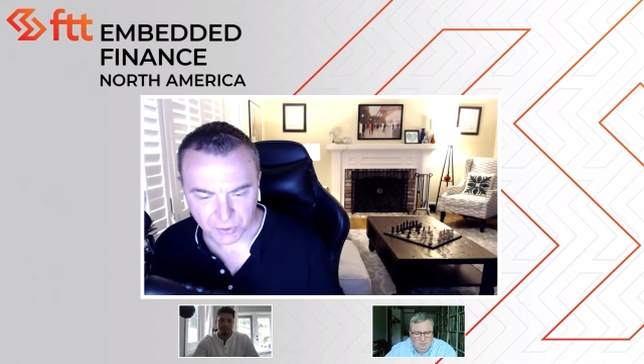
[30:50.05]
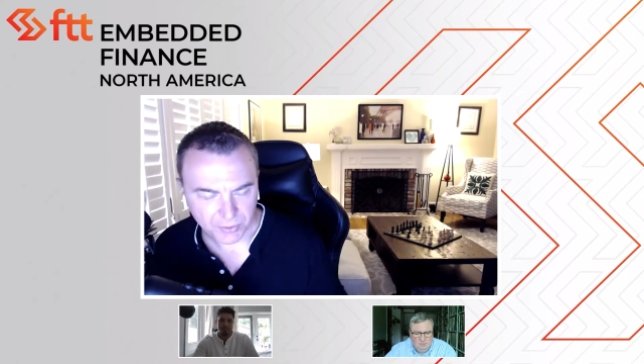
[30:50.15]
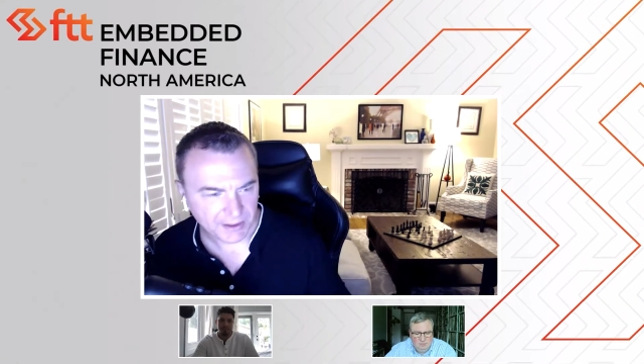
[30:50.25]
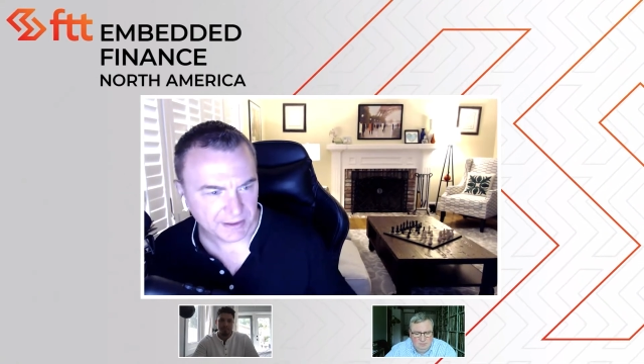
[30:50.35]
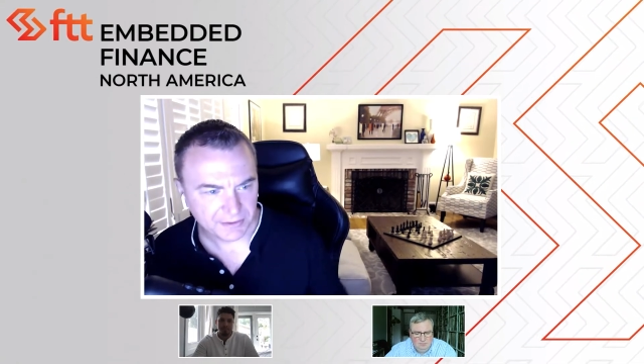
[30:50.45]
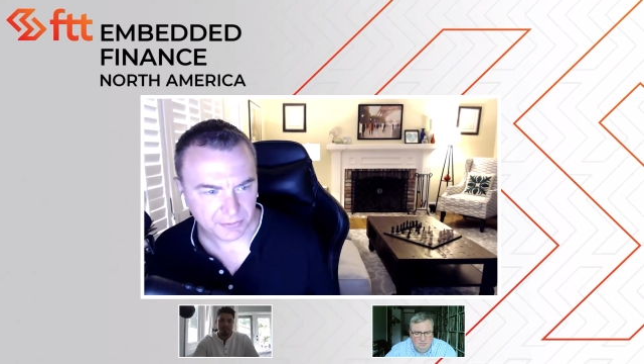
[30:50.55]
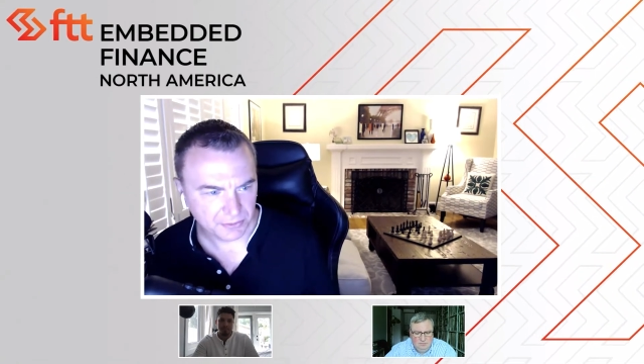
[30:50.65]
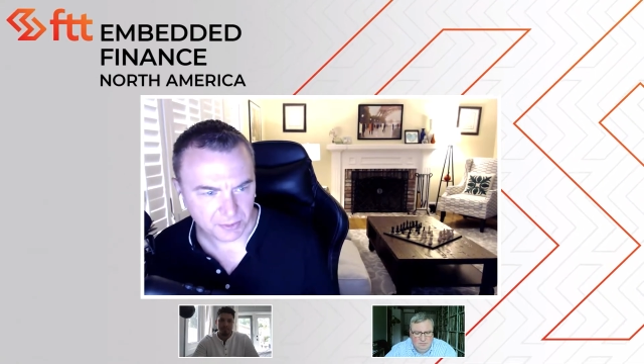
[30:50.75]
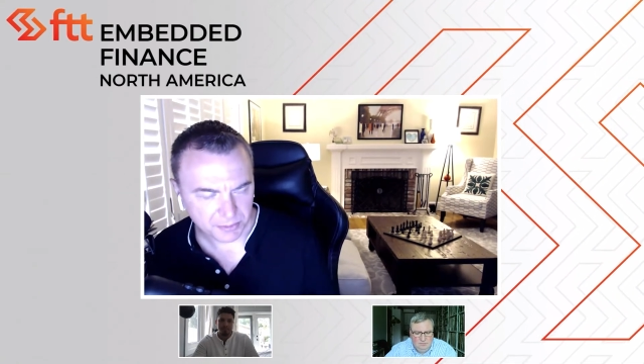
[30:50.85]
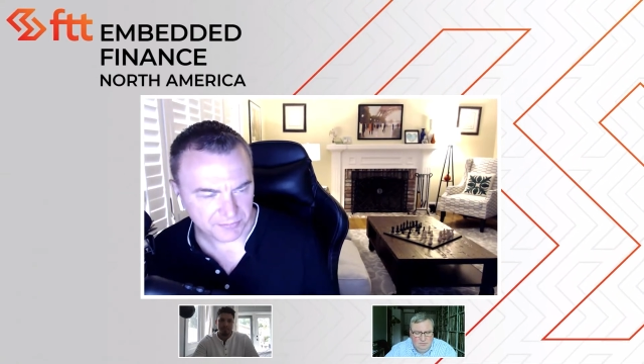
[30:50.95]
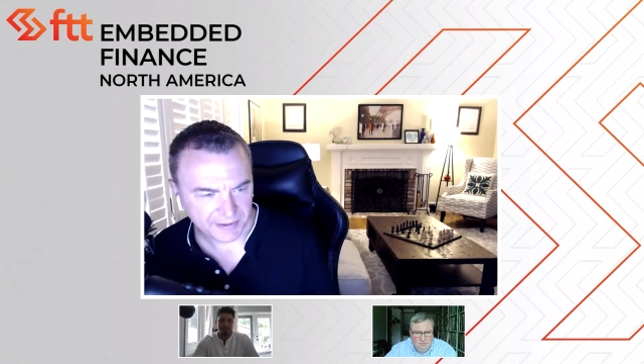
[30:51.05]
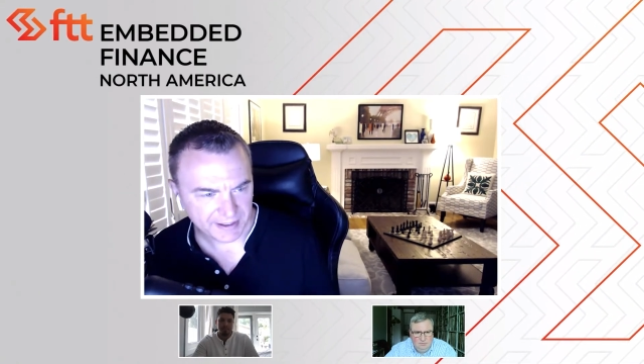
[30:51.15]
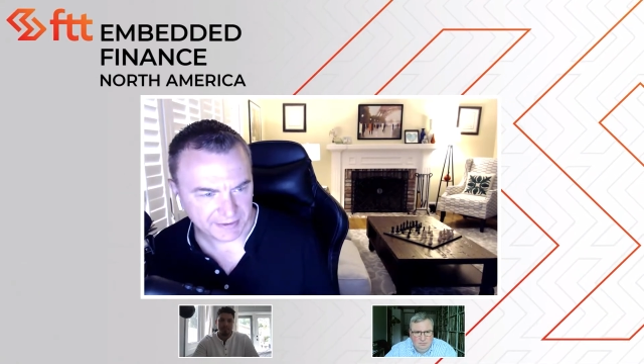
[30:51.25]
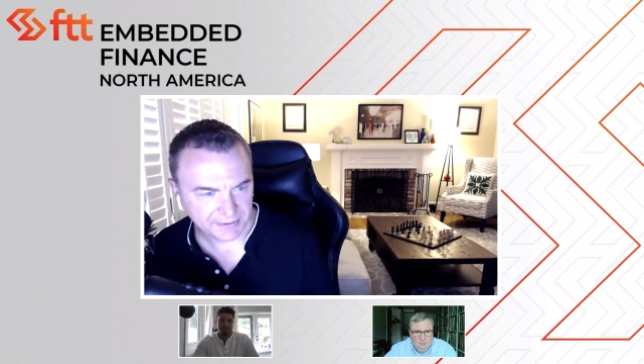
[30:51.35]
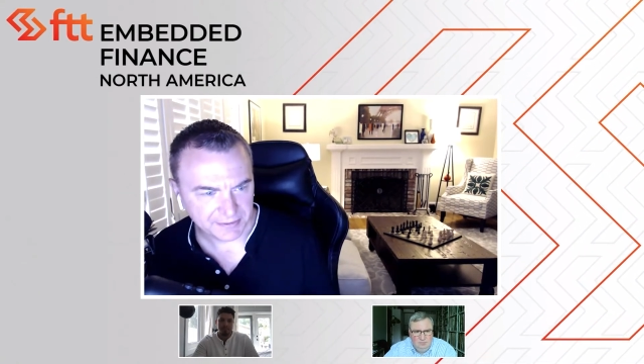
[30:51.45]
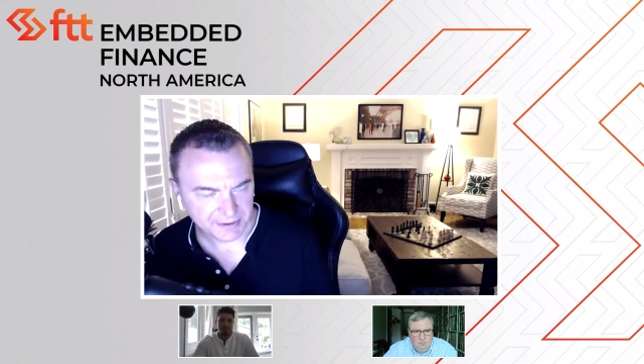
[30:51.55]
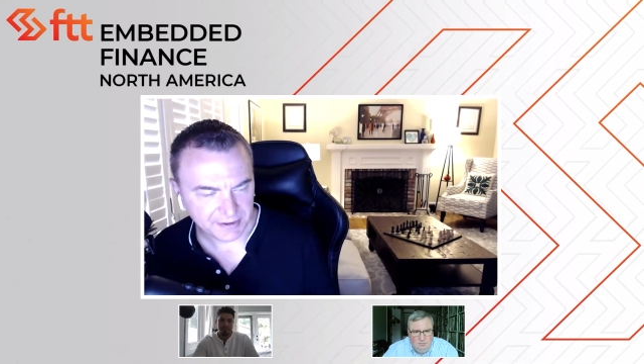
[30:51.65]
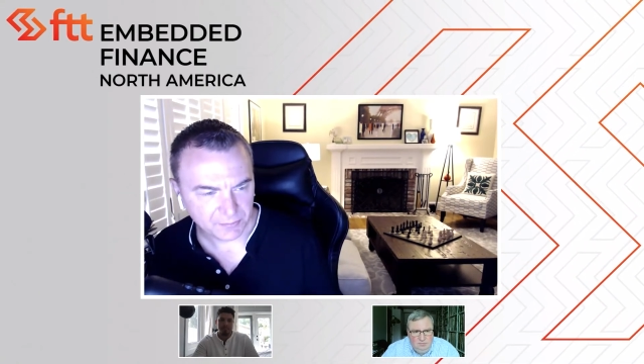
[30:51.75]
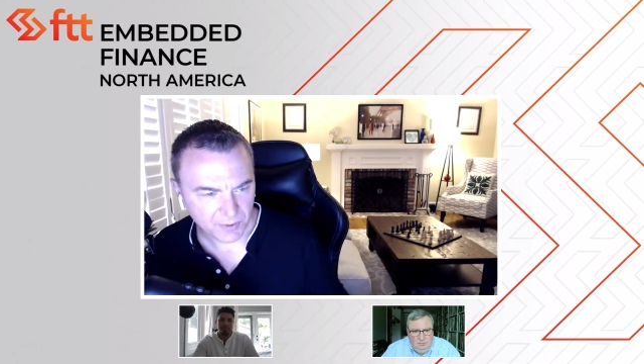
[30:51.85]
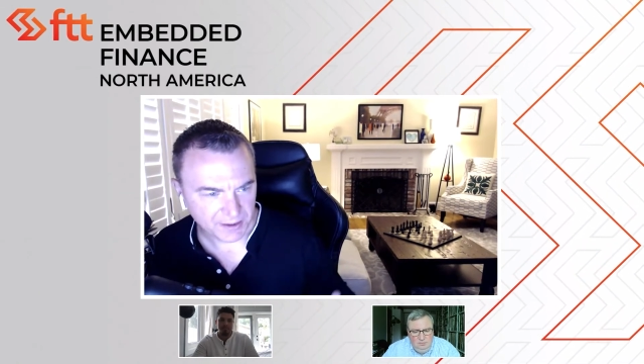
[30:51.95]
credit through a provider
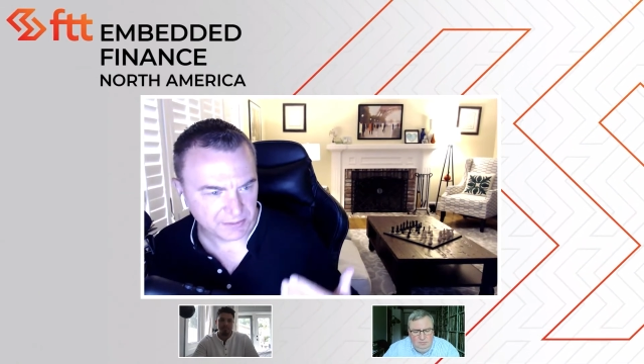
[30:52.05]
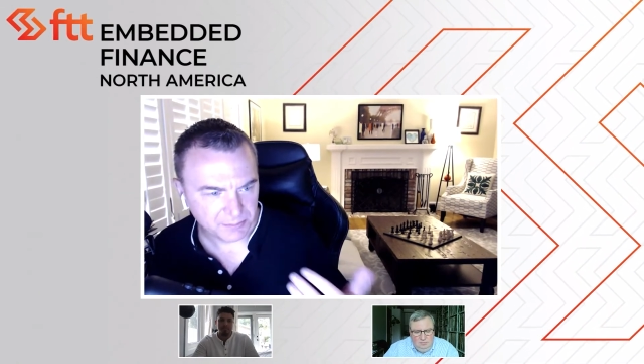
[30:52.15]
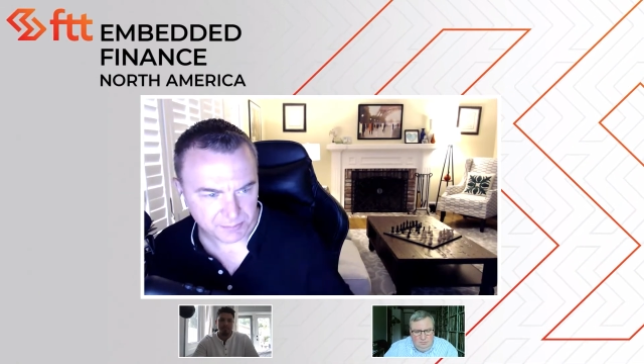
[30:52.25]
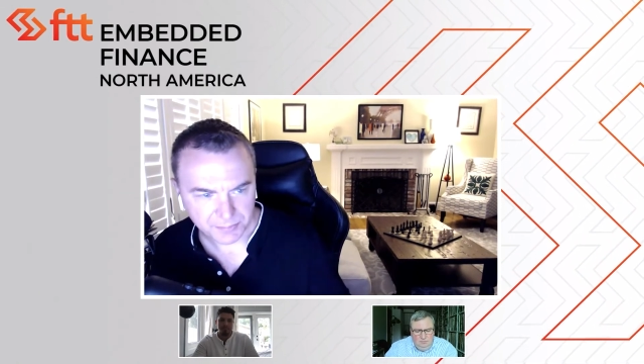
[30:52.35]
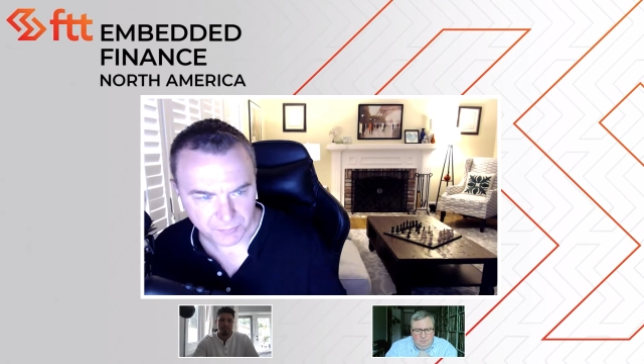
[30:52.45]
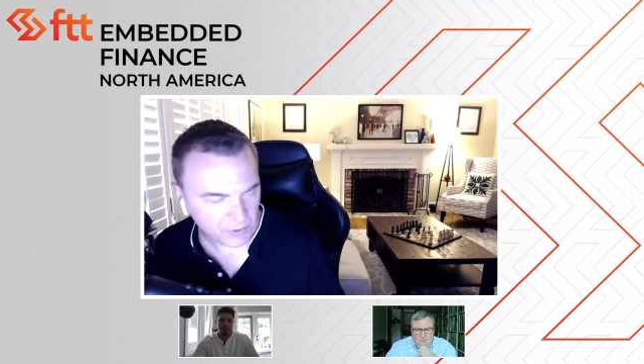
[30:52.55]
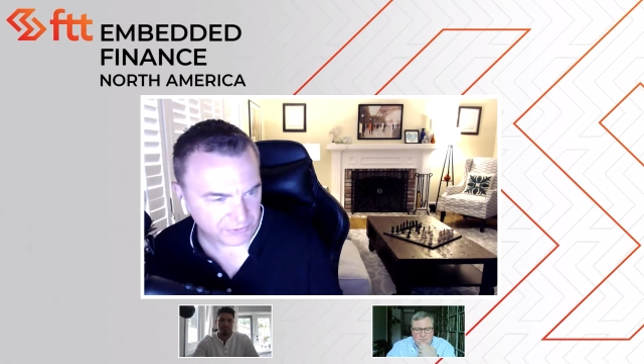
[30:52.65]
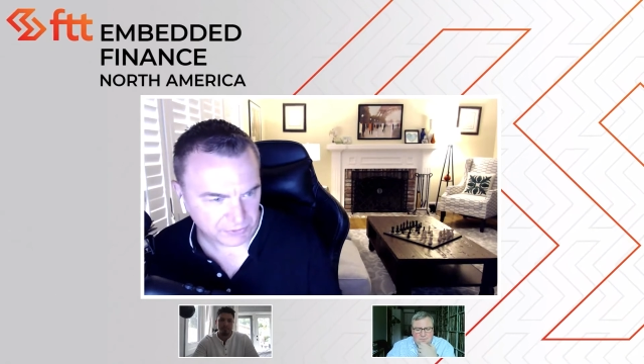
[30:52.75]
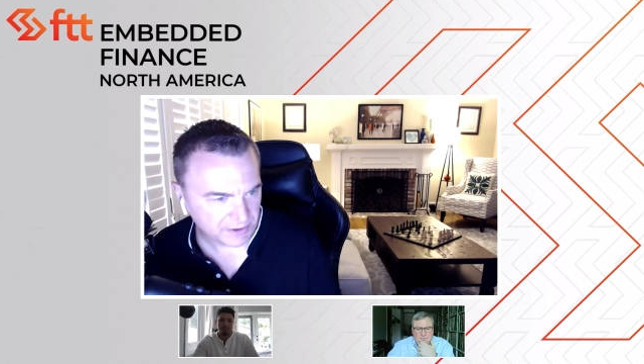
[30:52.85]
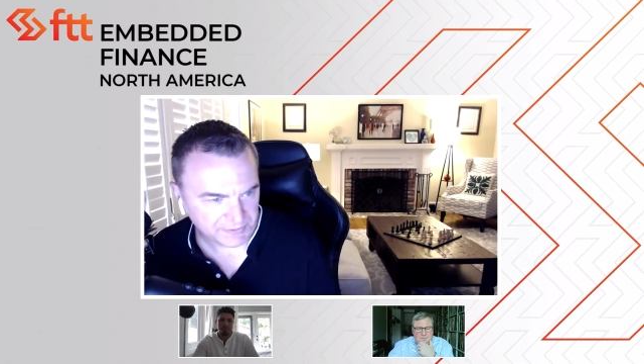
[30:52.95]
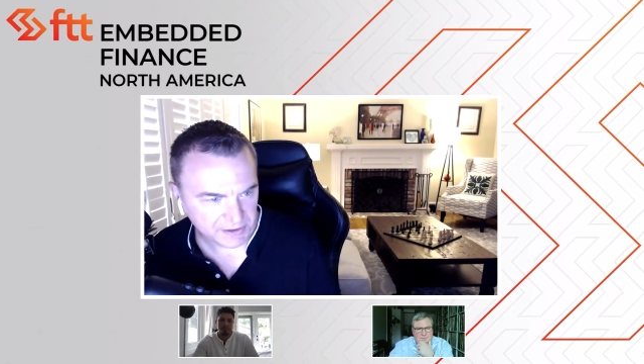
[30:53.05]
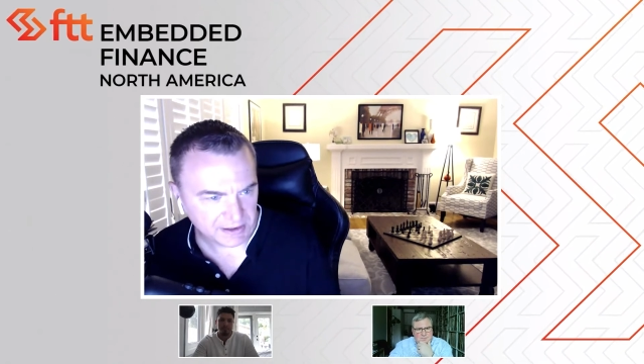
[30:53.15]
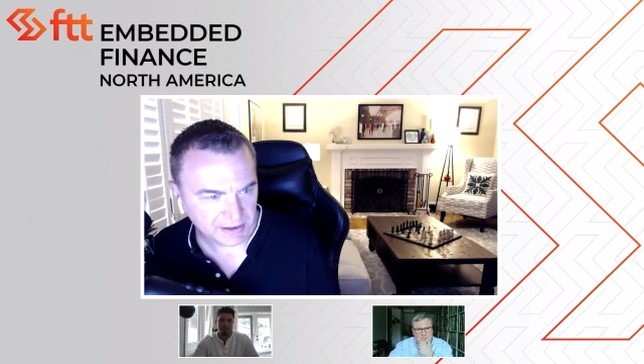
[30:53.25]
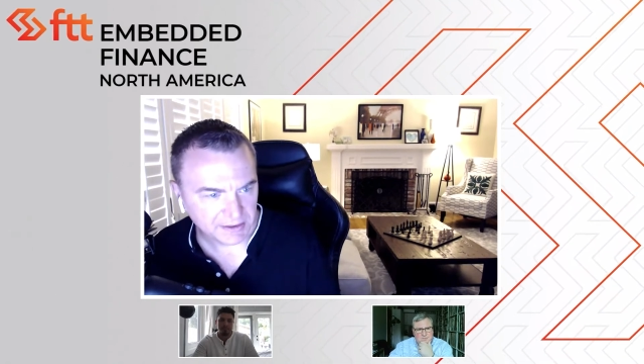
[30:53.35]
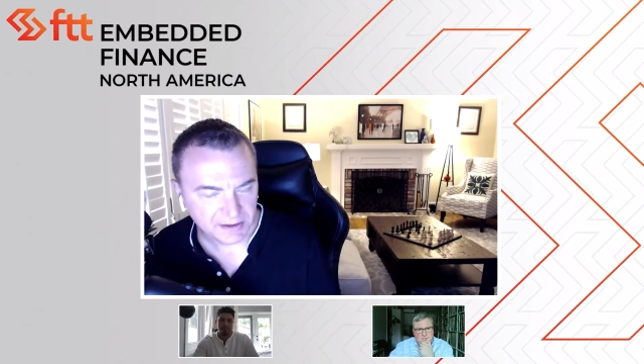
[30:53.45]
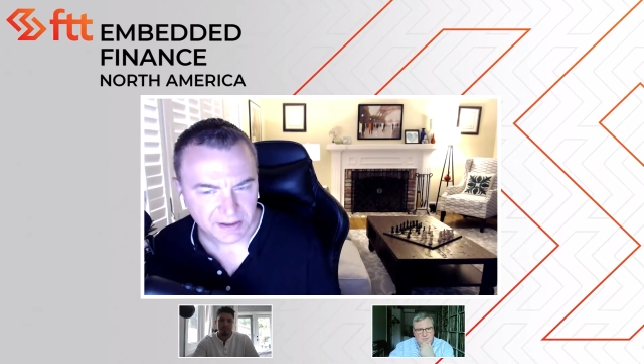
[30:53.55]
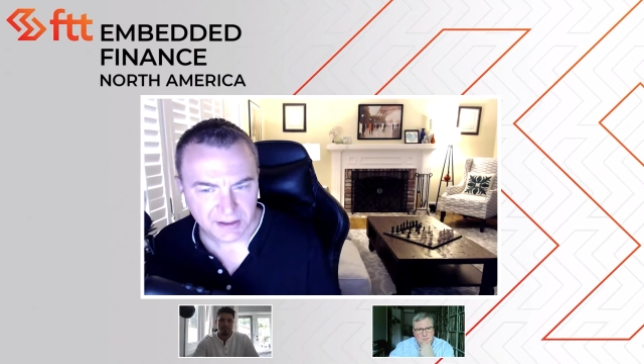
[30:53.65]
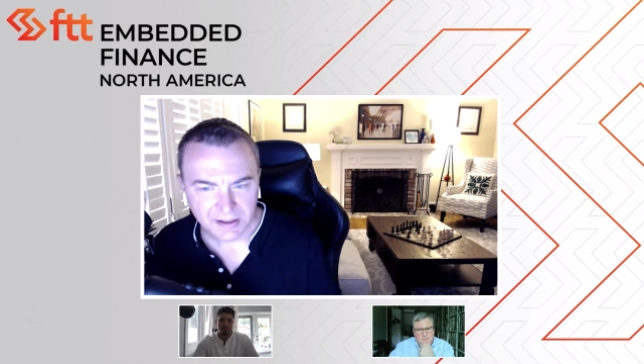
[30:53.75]
when restaurants need it.